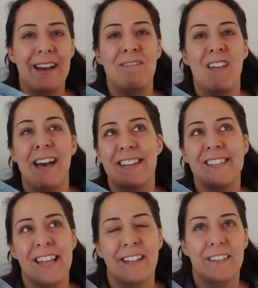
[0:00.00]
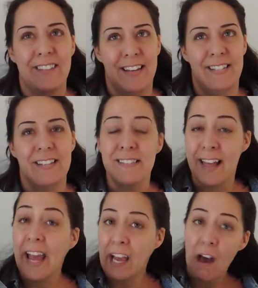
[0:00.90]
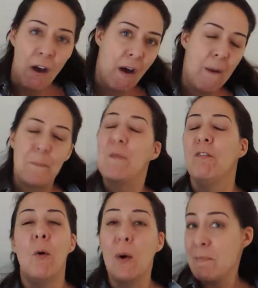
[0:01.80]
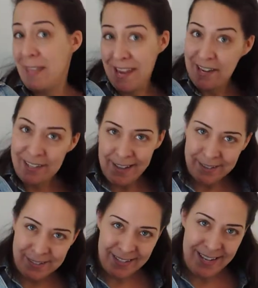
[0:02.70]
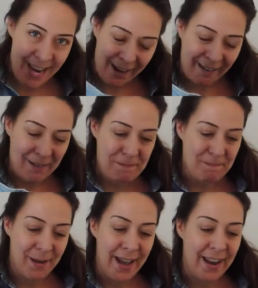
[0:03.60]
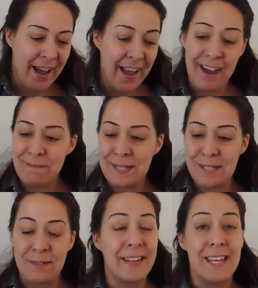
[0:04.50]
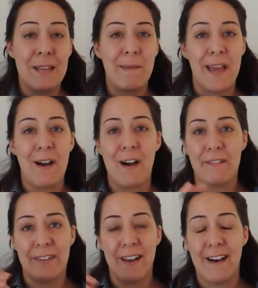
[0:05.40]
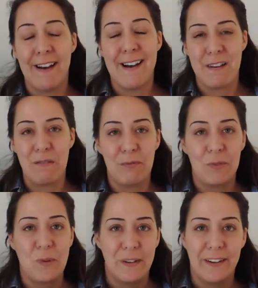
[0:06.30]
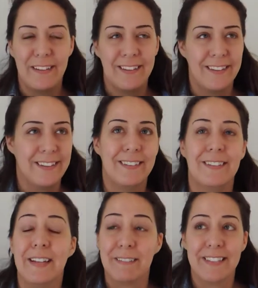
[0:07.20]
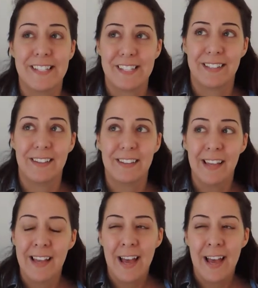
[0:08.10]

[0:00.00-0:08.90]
I'm not a seller that does like four million dollars a year, but I have been doing eBay off and on for, oh, I really should look.